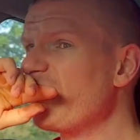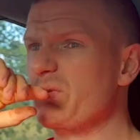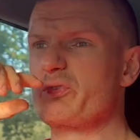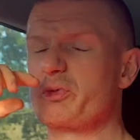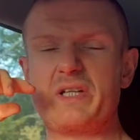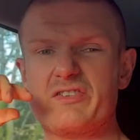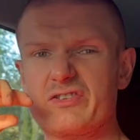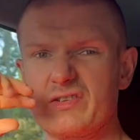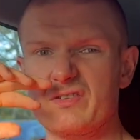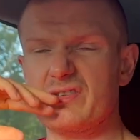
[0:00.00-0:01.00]
some
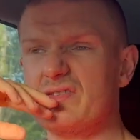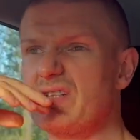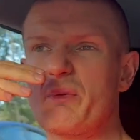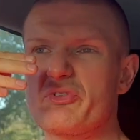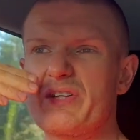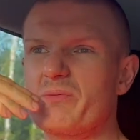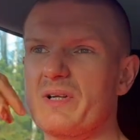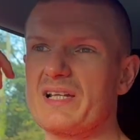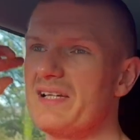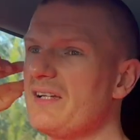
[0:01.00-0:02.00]
sweets. And that was it,
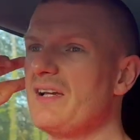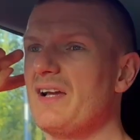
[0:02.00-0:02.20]
really.